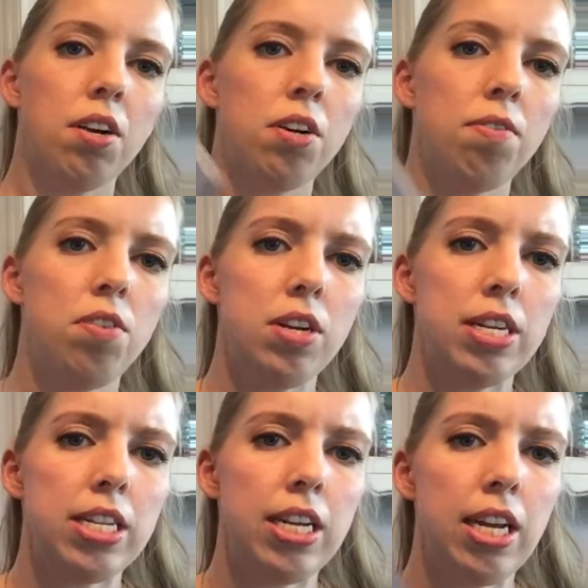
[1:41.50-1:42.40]
don't know if you can
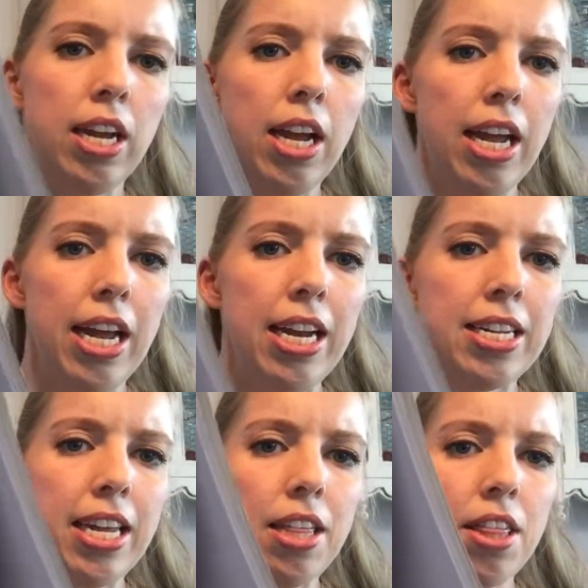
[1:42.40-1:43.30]
see, it
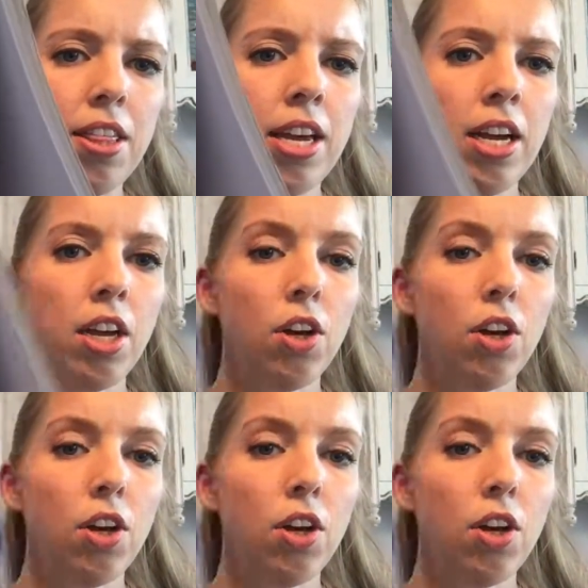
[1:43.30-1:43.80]
is a thick